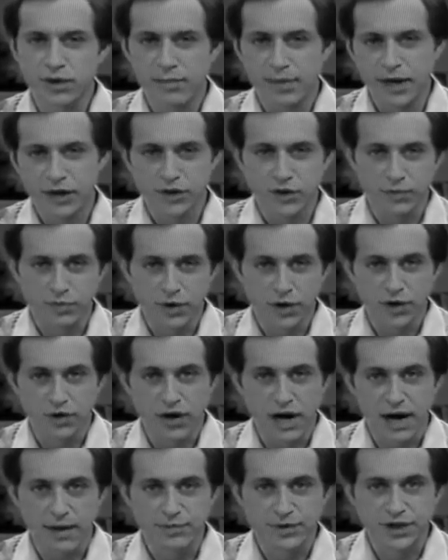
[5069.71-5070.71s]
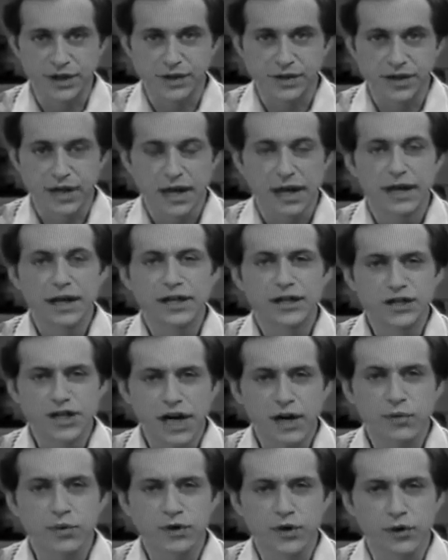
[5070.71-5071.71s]
about your printer options,
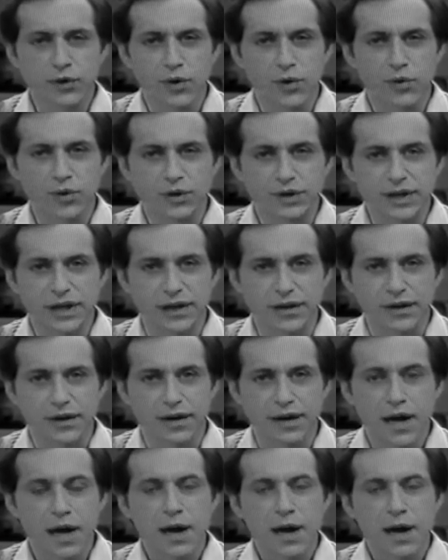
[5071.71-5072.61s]
check with your local dealer,